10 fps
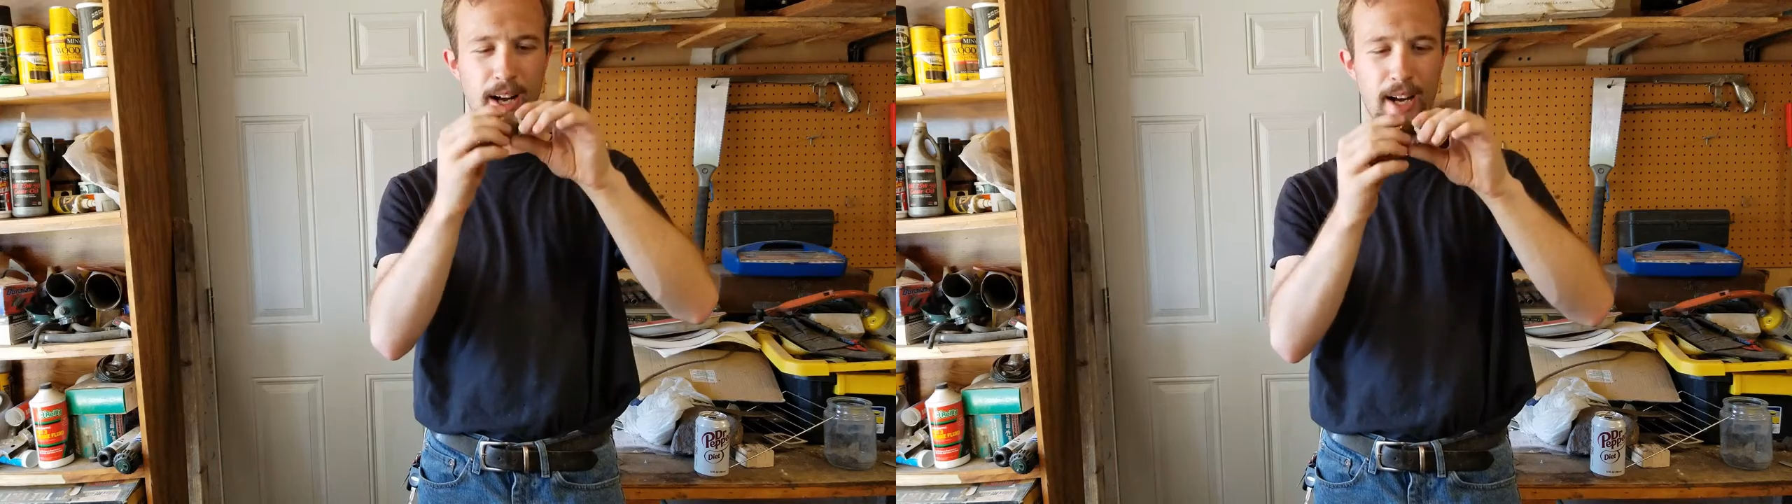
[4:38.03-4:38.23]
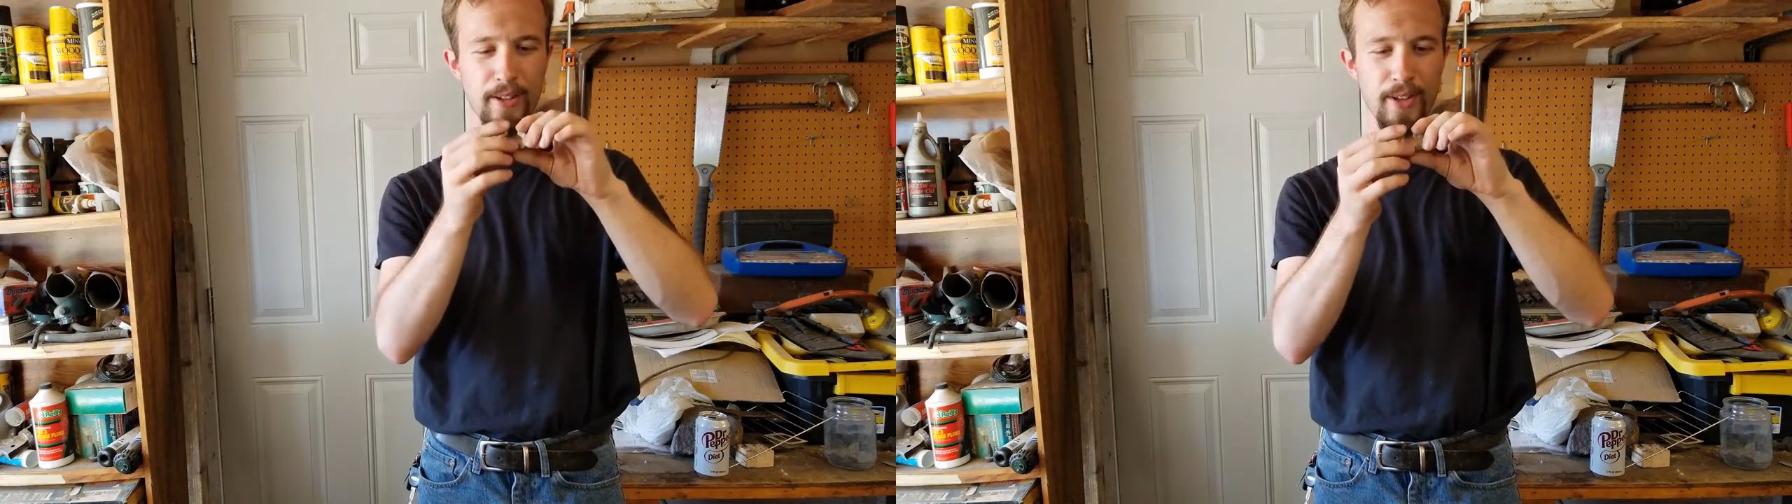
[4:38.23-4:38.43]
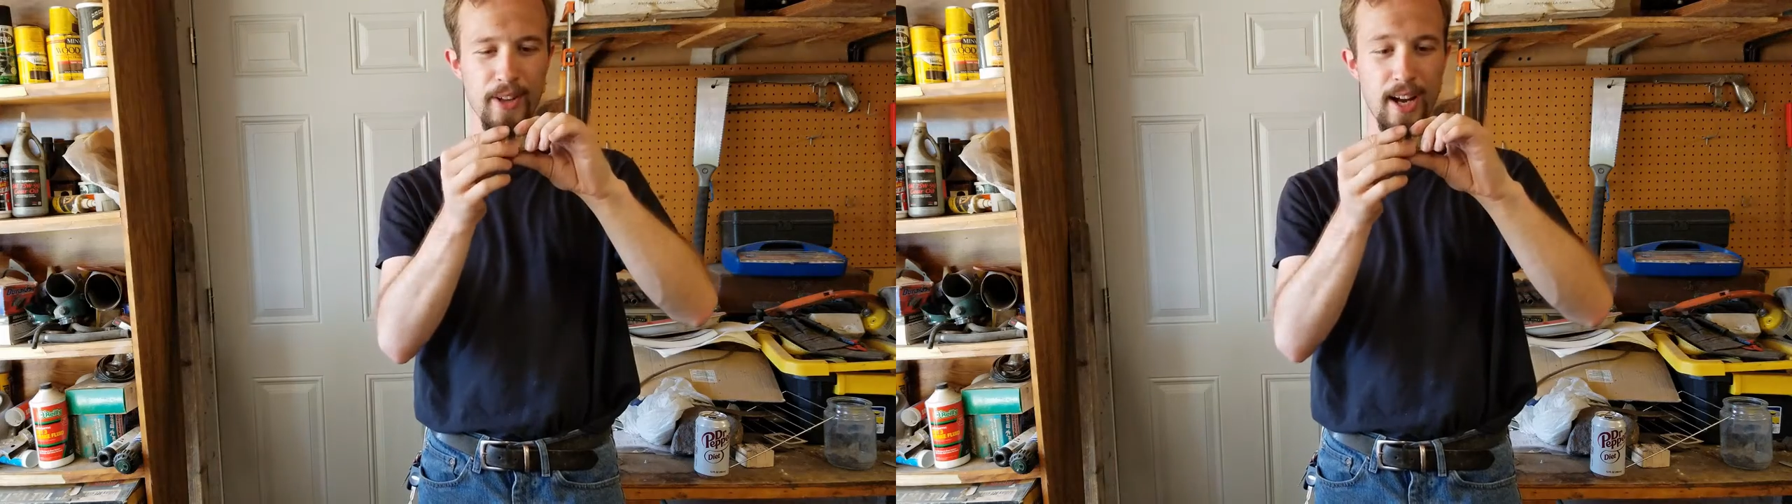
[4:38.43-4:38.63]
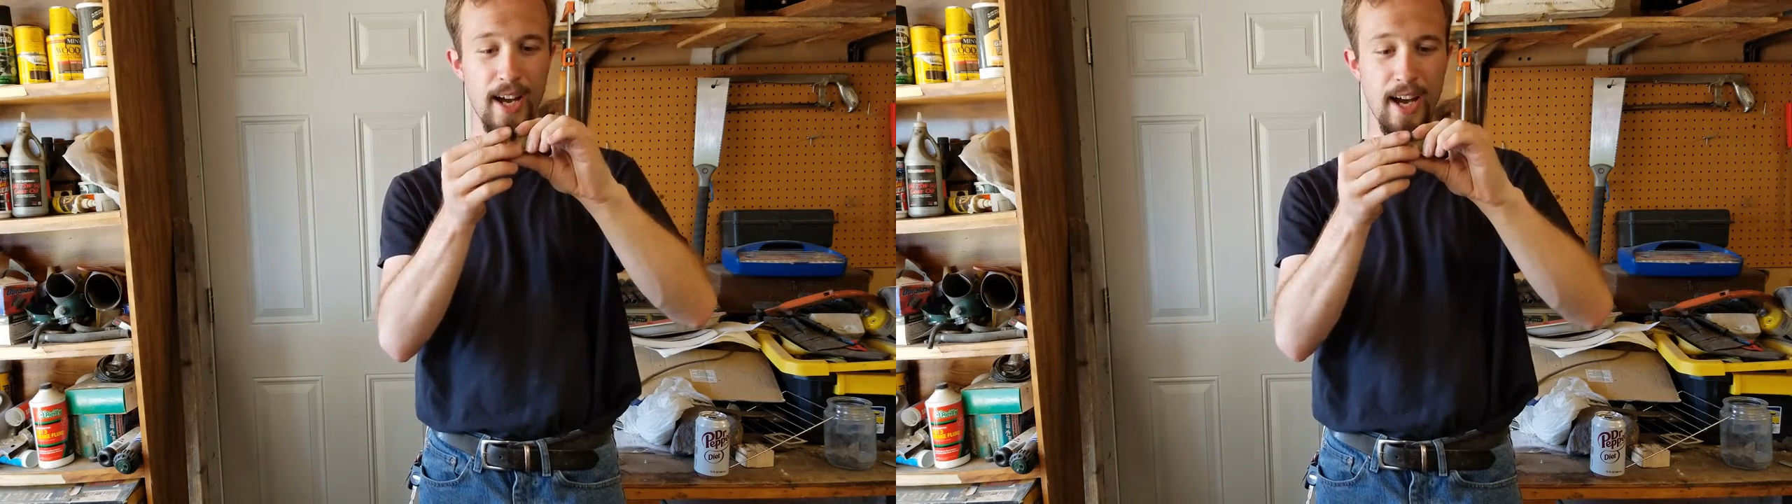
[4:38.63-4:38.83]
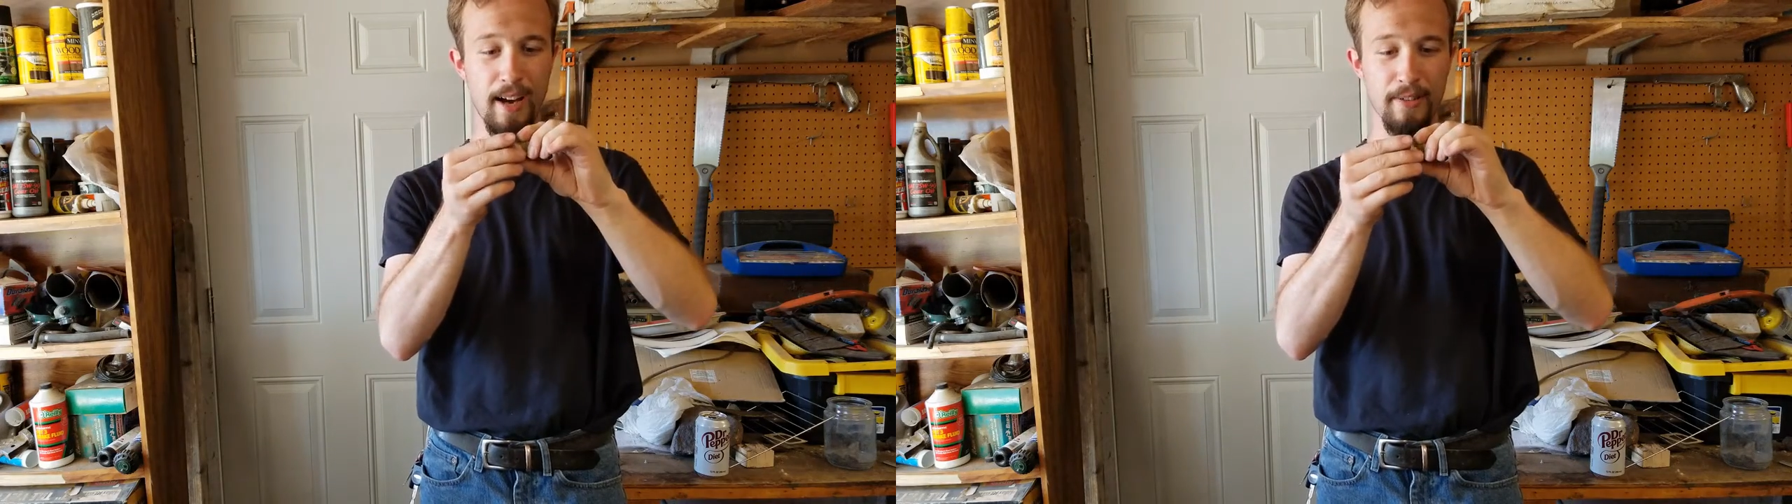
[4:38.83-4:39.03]
alloy that I
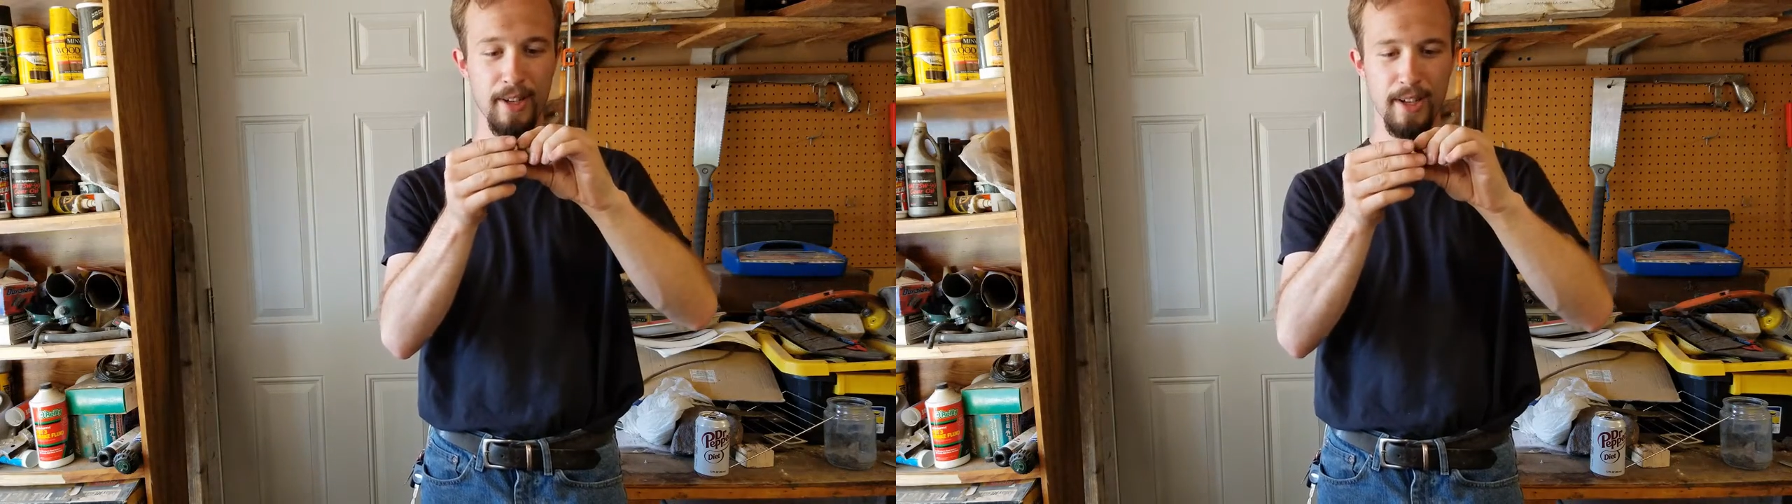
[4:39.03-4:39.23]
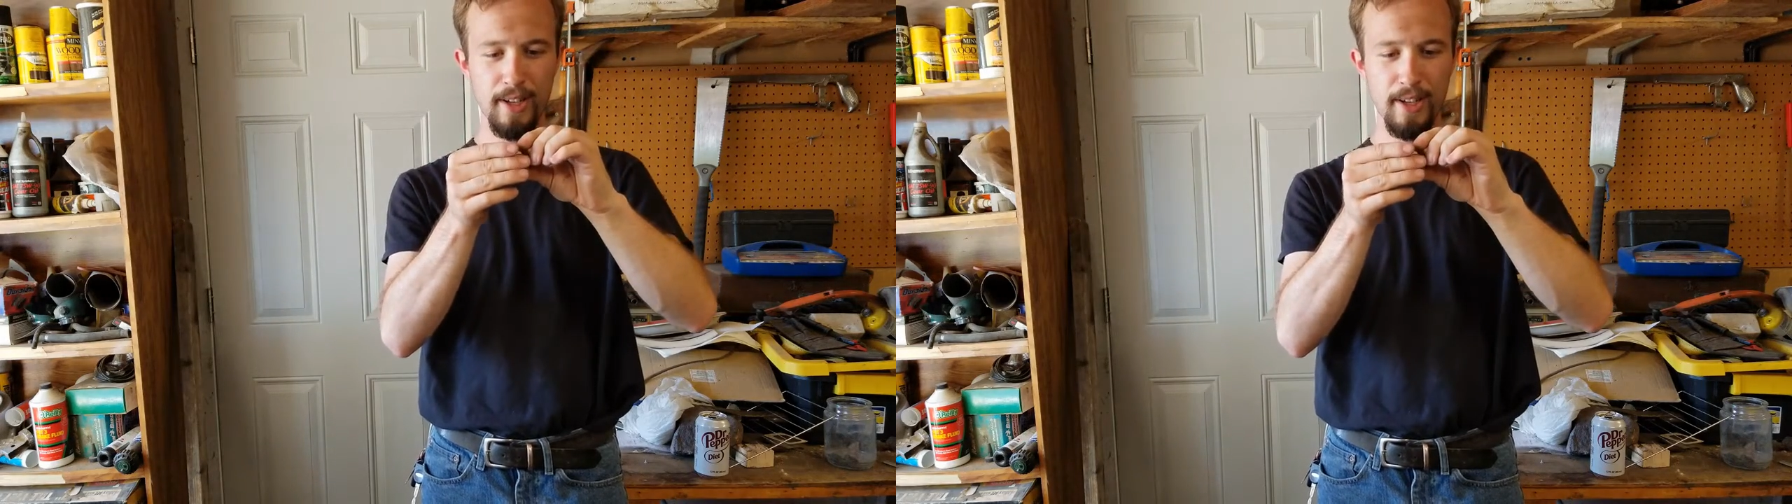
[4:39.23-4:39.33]
have.